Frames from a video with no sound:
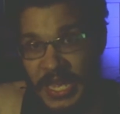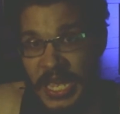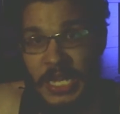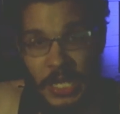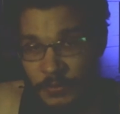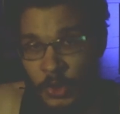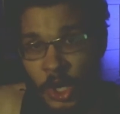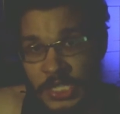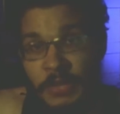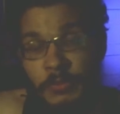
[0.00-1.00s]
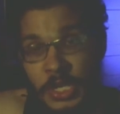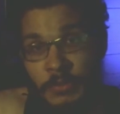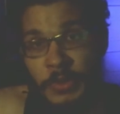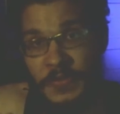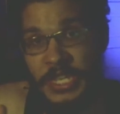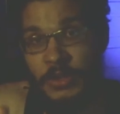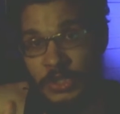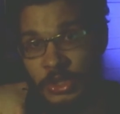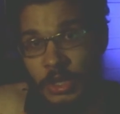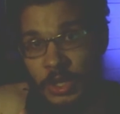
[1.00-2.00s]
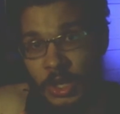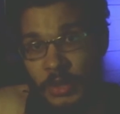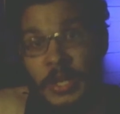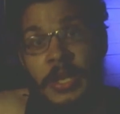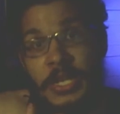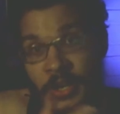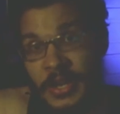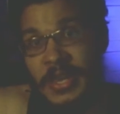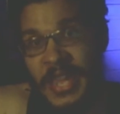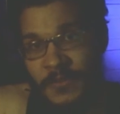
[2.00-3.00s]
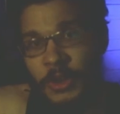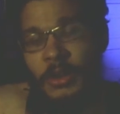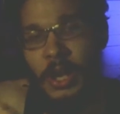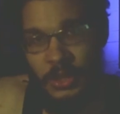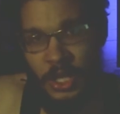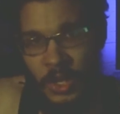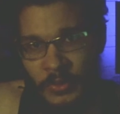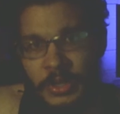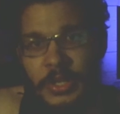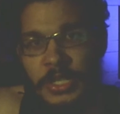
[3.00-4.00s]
And of course, when you're with the Inner Circle, you're never alone.